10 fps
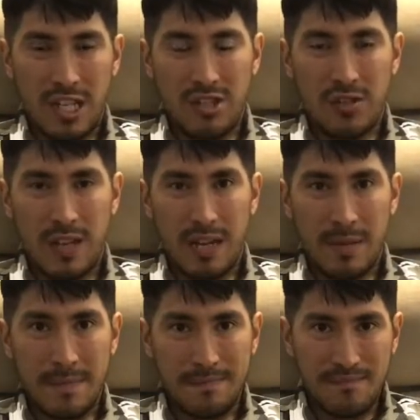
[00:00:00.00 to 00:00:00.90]
issue came
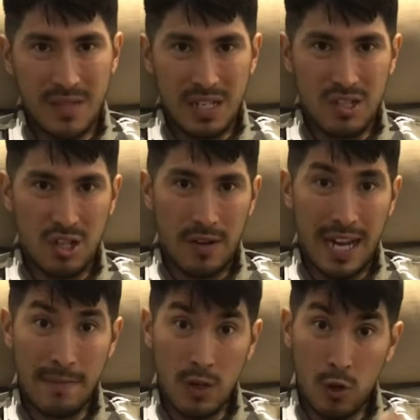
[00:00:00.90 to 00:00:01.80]
in. So I
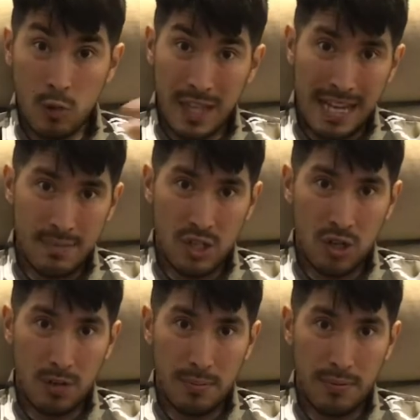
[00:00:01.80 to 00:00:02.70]
have an old
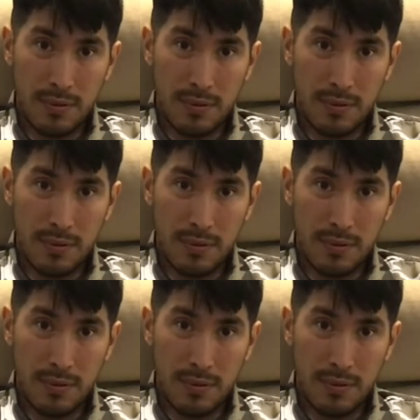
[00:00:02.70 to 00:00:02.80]
laptop.